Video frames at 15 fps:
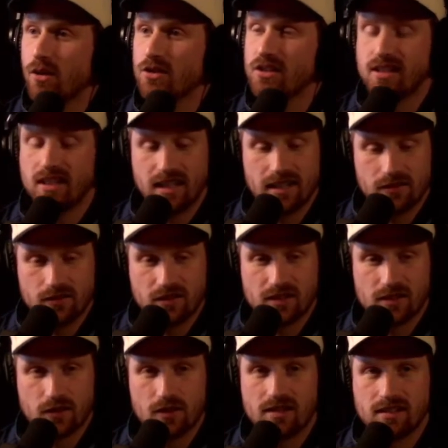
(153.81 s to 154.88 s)

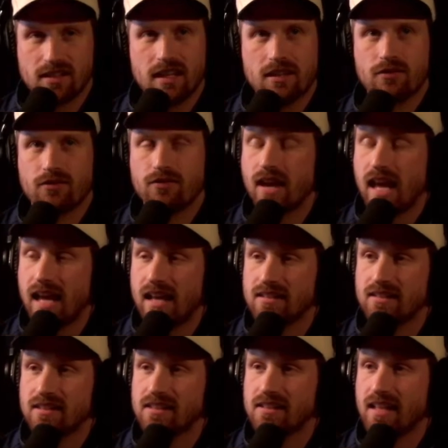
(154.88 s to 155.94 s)
Seeing
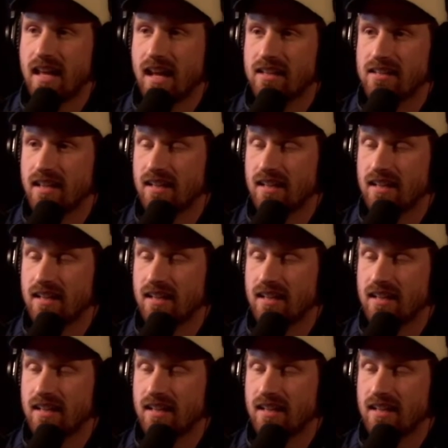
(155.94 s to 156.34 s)
fans in the stands